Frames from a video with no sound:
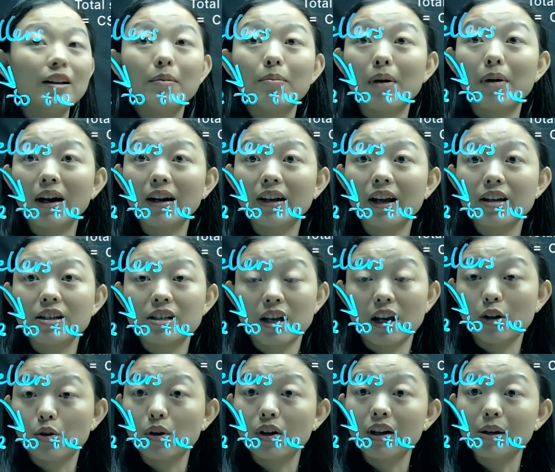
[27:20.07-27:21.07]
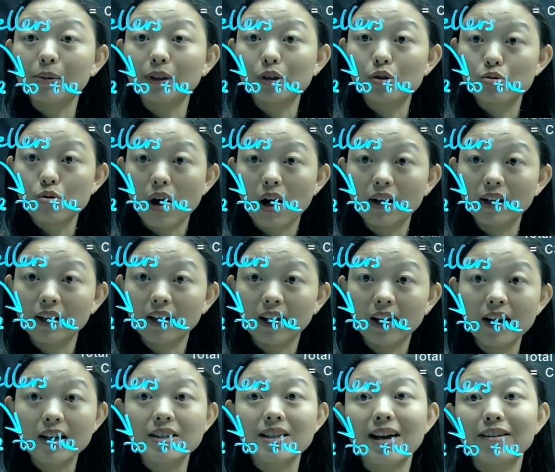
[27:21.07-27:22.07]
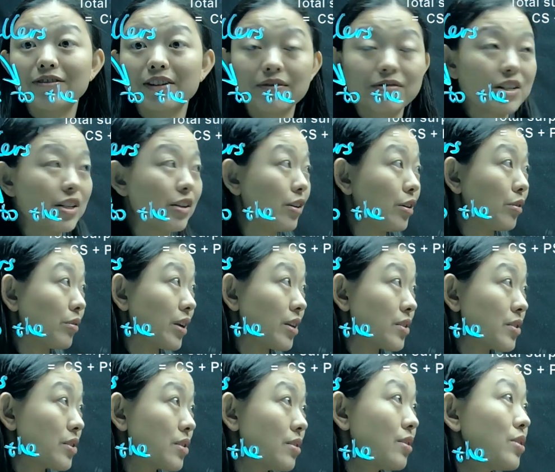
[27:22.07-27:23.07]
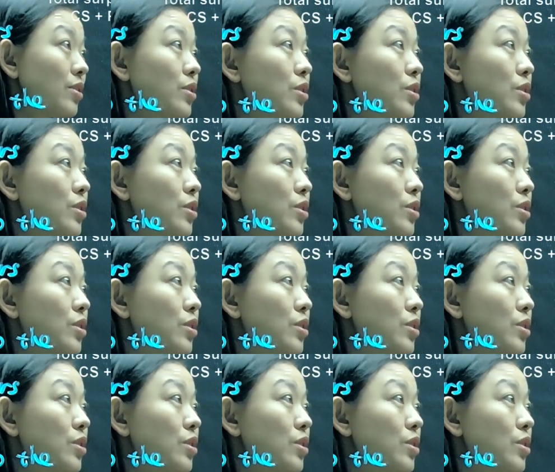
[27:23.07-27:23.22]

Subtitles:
the market equilibrium quantity is at 15 units.